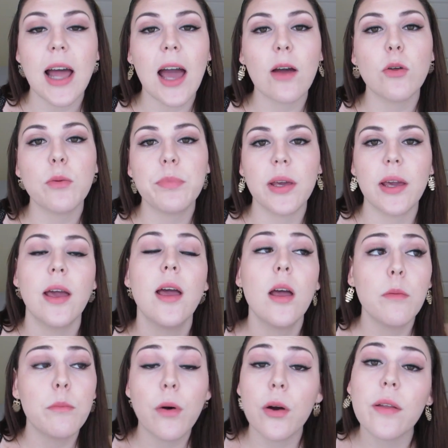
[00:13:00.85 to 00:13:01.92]
I will be
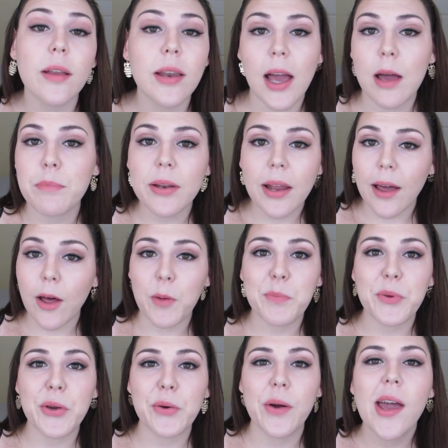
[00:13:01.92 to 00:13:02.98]
more than happy to help
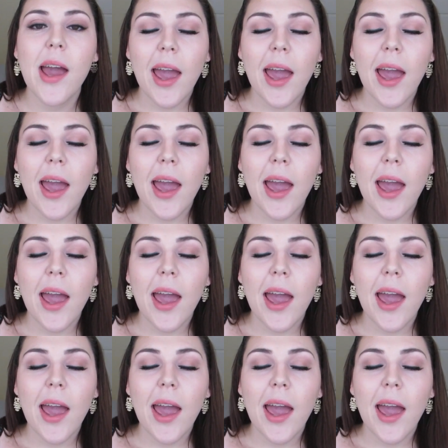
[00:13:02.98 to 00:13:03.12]
you.